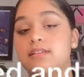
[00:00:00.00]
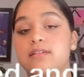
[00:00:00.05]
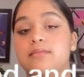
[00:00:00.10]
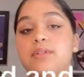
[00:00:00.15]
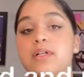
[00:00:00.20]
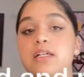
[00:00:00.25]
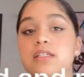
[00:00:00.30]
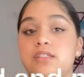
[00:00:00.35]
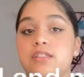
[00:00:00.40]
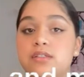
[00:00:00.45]

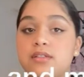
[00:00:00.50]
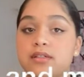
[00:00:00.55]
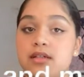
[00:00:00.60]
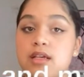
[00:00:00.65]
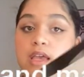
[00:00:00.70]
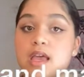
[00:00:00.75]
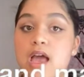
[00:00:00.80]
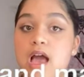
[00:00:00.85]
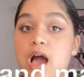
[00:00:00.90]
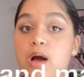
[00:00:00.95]
Plus,
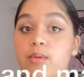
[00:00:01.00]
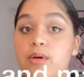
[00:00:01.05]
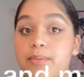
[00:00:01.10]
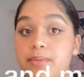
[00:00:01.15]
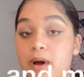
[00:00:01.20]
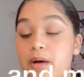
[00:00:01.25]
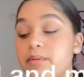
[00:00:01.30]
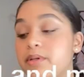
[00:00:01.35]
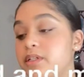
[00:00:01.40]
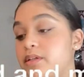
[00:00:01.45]
I would have
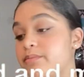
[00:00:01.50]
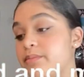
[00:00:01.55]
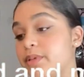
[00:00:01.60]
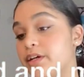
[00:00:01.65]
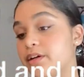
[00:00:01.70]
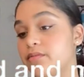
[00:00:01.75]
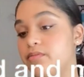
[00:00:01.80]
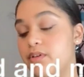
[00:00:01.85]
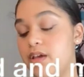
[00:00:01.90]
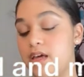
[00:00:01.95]
probably done
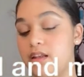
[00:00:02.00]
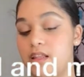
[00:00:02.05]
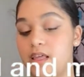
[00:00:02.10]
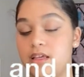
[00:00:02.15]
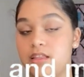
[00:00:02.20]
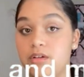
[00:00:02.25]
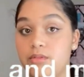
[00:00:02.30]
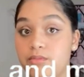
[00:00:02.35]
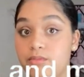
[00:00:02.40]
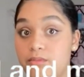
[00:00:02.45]
better if we had
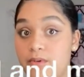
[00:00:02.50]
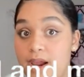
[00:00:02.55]
like the